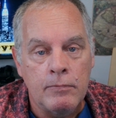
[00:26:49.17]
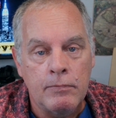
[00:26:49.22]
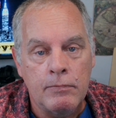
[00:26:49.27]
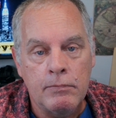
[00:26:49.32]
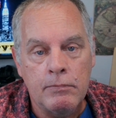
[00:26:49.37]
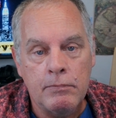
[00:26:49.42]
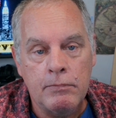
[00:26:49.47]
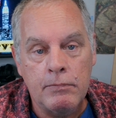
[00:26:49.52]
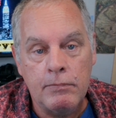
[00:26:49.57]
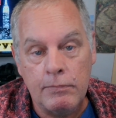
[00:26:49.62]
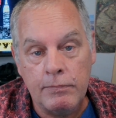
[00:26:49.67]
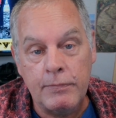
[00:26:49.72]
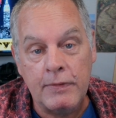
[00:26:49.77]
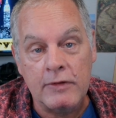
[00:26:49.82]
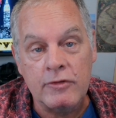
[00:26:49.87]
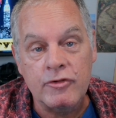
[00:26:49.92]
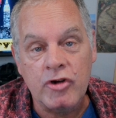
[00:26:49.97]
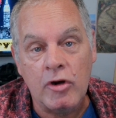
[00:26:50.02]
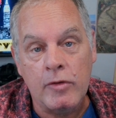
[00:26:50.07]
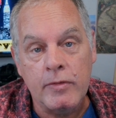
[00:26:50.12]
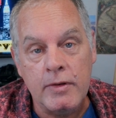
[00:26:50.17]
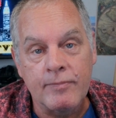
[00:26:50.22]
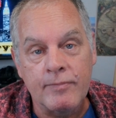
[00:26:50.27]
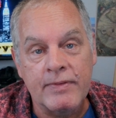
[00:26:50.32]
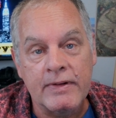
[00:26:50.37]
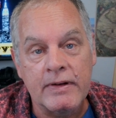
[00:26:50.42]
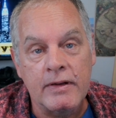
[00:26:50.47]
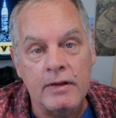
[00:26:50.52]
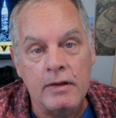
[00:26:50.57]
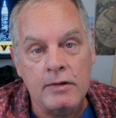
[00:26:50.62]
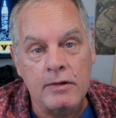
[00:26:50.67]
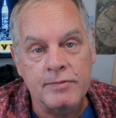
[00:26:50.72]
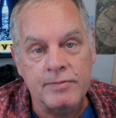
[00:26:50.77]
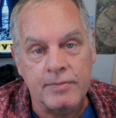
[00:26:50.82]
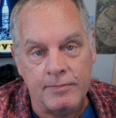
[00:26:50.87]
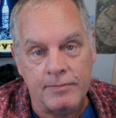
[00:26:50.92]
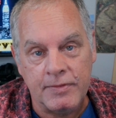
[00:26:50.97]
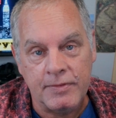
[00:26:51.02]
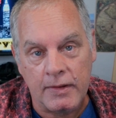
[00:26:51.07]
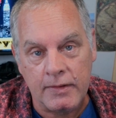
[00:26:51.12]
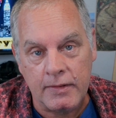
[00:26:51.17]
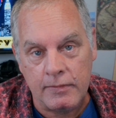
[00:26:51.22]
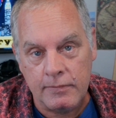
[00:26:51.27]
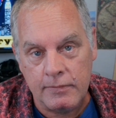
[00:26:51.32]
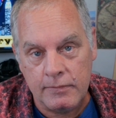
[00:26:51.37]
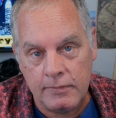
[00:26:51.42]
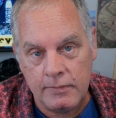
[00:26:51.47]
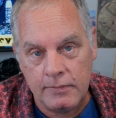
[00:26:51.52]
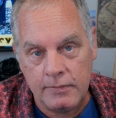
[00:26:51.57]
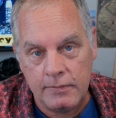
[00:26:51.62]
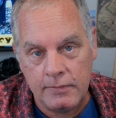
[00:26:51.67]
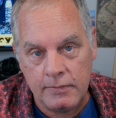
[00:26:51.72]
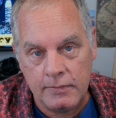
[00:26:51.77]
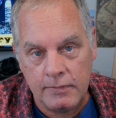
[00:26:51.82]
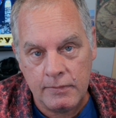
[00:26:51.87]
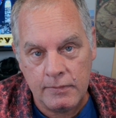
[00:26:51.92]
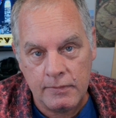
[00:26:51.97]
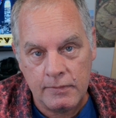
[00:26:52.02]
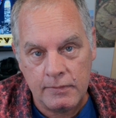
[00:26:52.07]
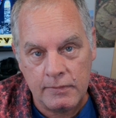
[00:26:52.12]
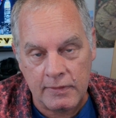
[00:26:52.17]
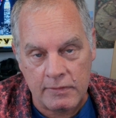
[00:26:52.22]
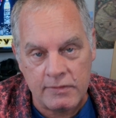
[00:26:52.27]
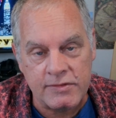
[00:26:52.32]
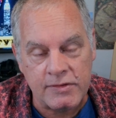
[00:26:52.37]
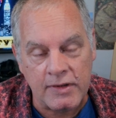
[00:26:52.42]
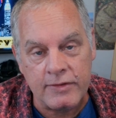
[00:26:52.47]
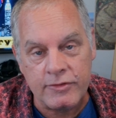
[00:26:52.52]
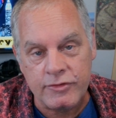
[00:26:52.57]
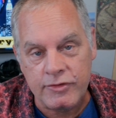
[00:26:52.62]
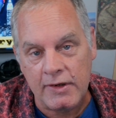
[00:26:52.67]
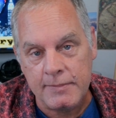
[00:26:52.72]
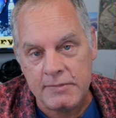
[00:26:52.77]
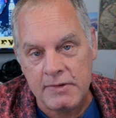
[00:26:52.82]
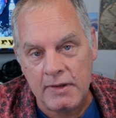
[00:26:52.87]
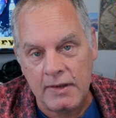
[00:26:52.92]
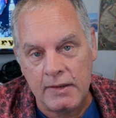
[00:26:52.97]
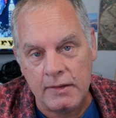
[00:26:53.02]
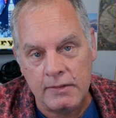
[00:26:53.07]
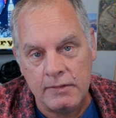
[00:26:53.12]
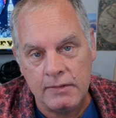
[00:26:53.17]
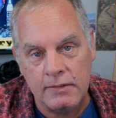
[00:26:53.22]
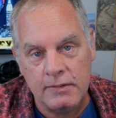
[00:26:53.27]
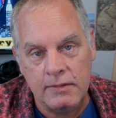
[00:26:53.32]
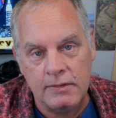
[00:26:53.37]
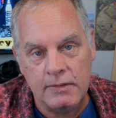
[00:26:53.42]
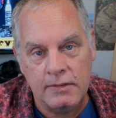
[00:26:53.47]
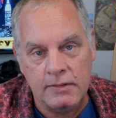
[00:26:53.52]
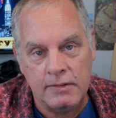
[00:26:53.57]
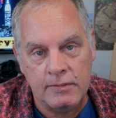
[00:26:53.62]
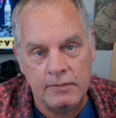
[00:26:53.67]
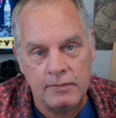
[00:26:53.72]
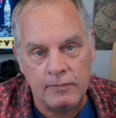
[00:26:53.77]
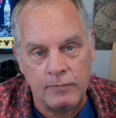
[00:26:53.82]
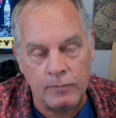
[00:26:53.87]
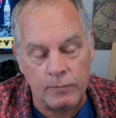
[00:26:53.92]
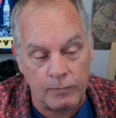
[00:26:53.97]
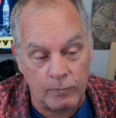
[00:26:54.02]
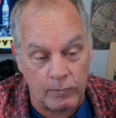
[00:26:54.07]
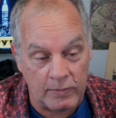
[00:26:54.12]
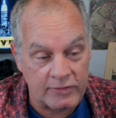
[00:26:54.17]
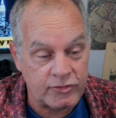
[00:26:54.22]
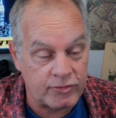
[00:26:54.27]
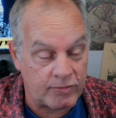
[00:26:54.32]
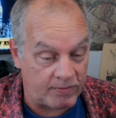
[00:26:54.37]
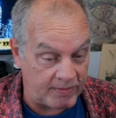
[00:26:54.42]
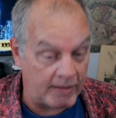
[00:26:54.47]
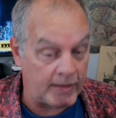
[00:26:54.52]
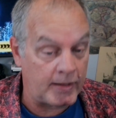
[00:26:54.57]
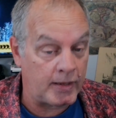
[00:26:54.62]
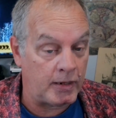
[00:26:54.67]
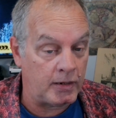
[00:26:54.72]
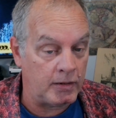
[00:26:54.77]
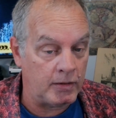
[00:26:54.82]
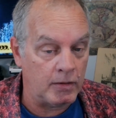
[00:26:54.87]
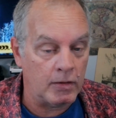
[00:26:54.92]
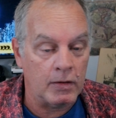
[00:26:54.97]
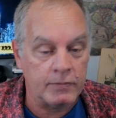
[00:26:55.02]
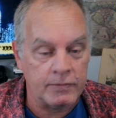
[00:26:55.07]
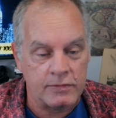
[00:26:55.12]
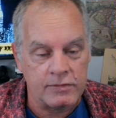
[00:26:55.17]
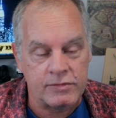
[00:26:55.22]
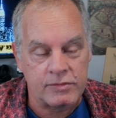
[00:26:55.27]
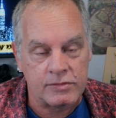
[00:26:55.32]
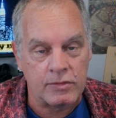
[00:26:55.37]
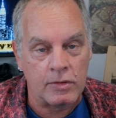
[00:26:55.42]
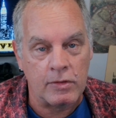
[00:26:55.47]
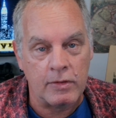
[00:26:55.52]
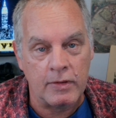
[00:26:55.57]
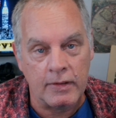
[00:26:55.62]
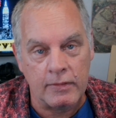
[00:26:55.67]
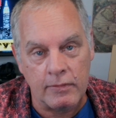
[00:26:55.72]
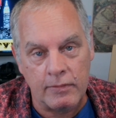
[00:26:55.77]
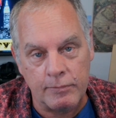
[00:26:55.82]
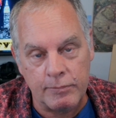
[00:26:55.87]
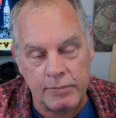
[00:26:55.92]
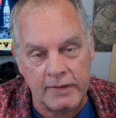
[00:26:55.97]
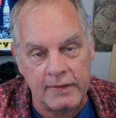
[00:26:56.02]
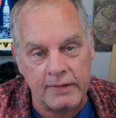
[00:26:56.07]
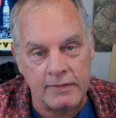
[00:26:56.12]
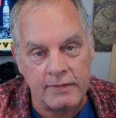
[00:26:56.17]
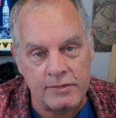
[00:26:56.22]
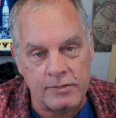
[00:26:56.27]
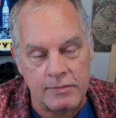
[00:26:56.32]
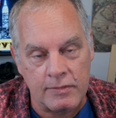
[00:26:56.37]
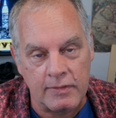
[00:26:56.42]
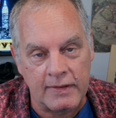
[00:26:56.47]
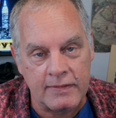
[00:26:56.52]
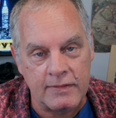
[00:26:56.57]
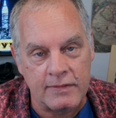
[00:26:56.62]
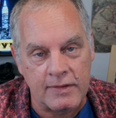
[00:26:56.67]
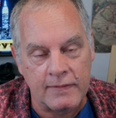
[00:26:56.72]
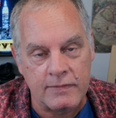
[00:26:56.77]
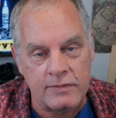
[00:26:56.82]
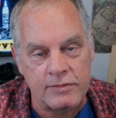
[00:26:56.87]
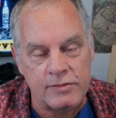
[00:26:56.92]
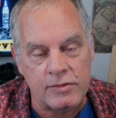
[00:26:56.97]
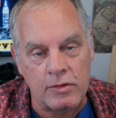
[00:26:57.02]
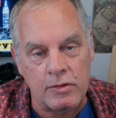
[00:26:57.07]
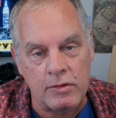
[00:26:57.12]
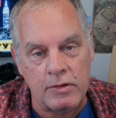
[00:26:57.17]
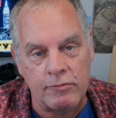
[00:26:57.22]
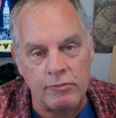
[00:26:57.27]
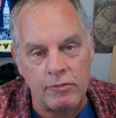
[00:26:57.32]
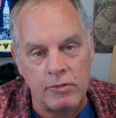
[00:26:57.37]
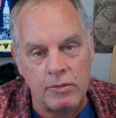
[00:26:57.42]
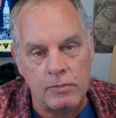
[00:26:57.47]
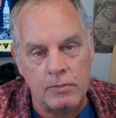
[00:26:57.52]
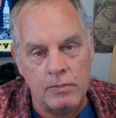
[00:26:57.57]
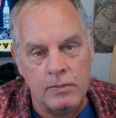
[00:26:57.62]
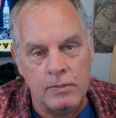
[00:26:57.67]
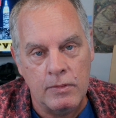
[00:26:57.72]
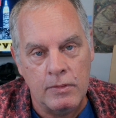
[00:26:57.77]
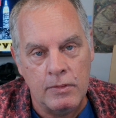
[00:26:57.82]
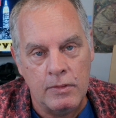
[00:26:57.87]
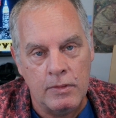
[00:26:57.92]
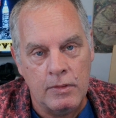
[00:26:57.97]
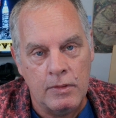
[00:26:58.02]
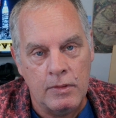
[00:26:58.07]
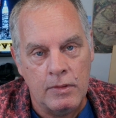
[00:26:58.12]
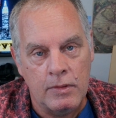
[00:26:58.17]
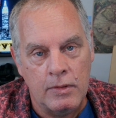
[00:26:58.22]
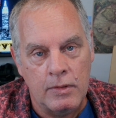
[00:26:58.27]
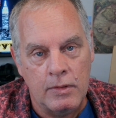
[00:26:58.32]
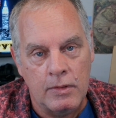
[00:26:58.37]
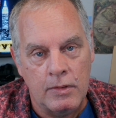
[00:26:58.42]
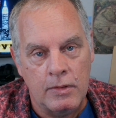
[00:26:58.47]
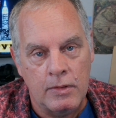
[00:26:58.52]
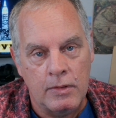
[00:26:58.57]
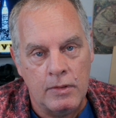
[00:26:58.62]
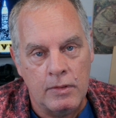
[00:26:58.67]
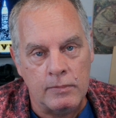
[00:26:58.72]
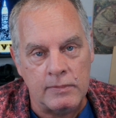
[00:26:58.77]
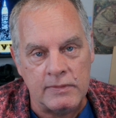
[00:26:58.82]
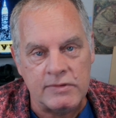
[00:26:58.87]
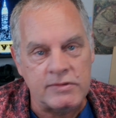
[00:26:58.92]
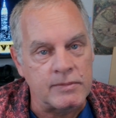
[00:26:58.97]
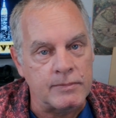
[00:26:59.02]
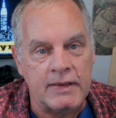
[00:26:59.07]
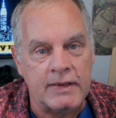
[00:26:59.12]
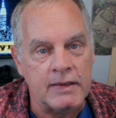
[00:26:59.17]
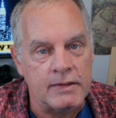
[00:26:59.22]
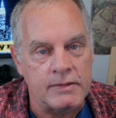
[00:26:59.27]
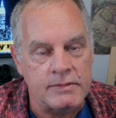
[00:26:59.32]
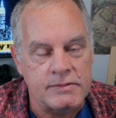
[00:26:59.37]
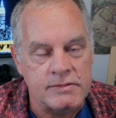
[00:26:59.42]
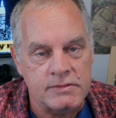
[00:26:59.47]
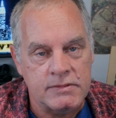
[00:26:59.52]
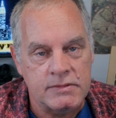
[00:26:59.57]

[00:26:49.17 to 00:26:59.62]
they're showing them videos from fucking Little St. James Island, in which they are the starring, playing in the starring role with some kids.